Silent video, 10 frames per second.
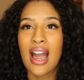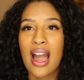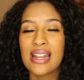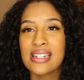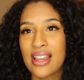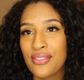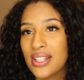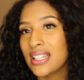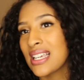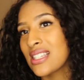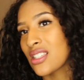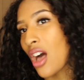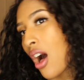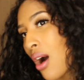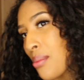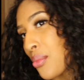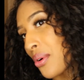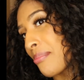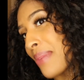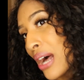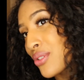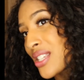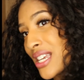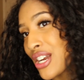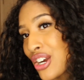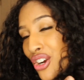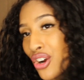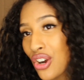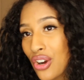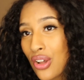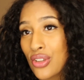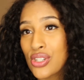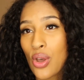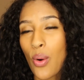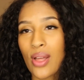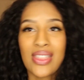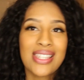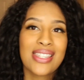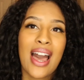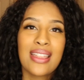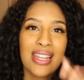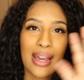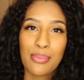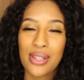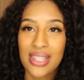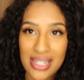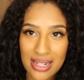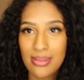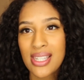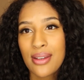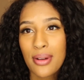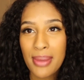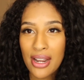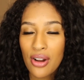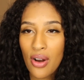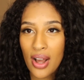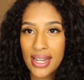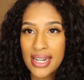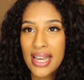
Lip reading: I definitely saw more bouncier curls on the side that I put the Deep Sea Repair on.